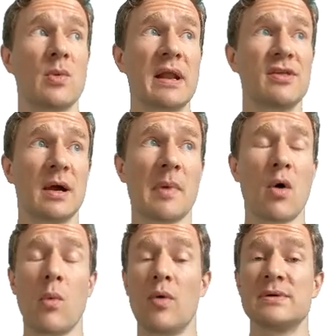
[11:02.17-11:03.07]
You want to think
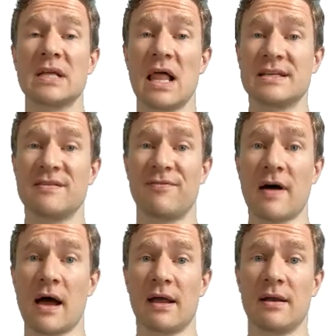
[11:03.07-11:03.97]
about what was
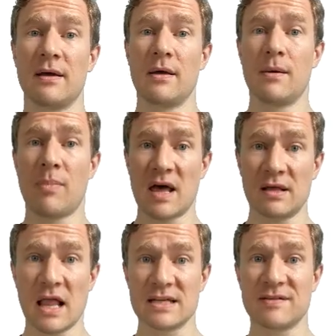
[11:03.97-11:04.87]
classified by the
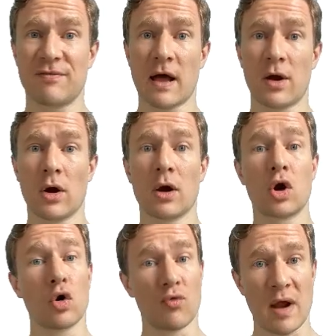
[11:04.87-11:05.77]
classifier
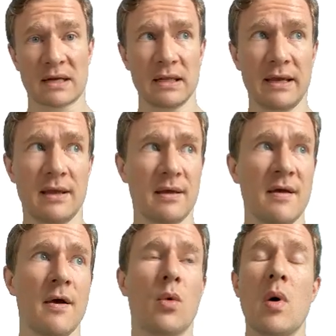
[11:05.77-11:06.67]
correctly,
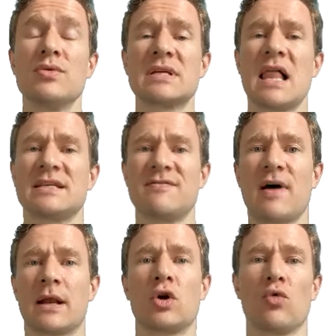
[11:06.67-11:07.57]
what was
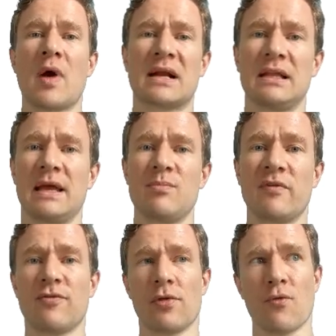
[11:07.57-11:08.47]
classified correctly
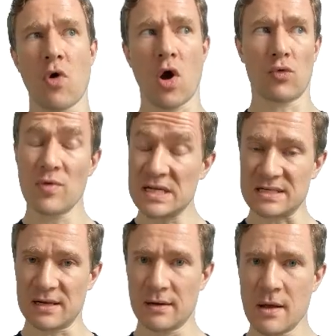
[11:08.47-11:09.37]
but for the wrong
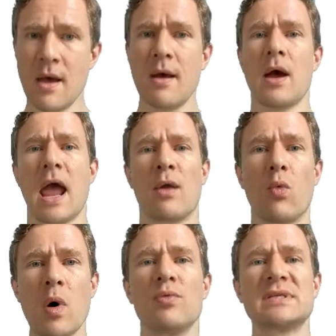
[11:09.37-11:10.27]
reason,
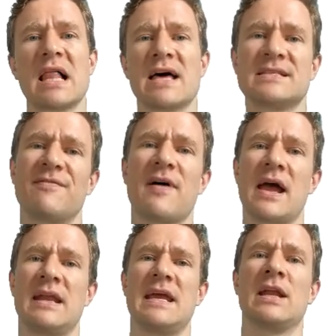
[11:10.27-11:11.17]
and what was
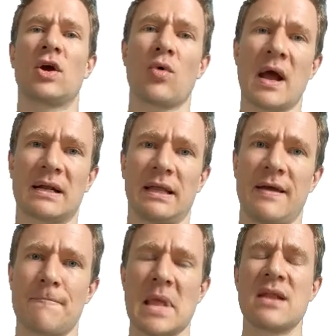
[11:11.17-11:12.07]
classified
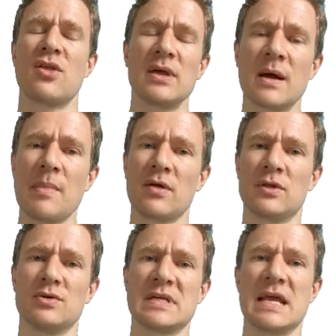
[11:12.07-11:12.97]
incorrectly. And think about
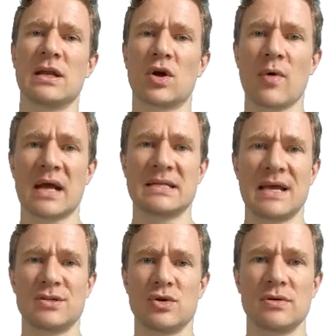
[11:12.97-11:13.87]
those incorrect
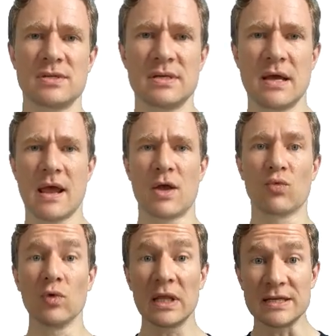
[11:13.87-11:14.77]
answers
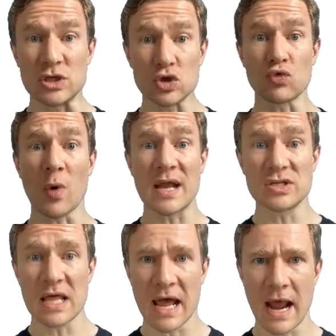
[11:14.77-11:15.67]
and really
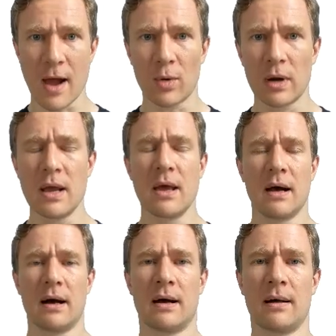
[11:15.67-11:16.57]
stretch that out
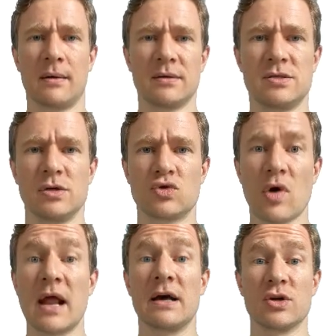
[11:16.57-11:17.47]
uh, to
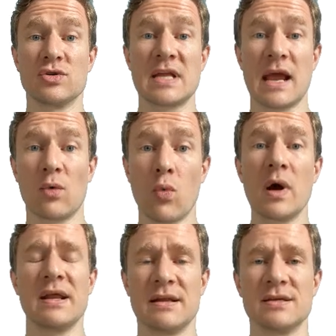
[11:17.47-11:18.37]
try to understand
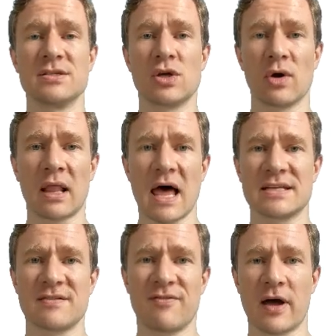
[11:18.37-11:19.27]
what it is your
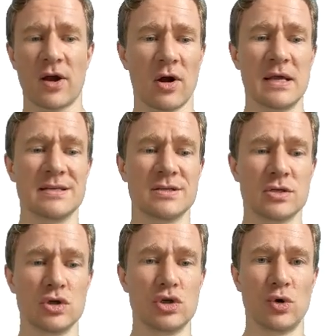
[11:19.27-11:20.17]
classifier is
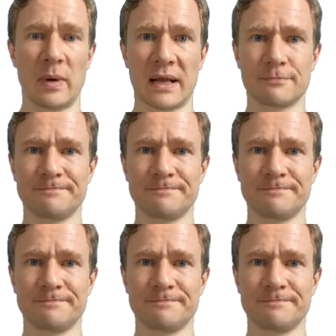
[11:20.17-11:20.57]
doing.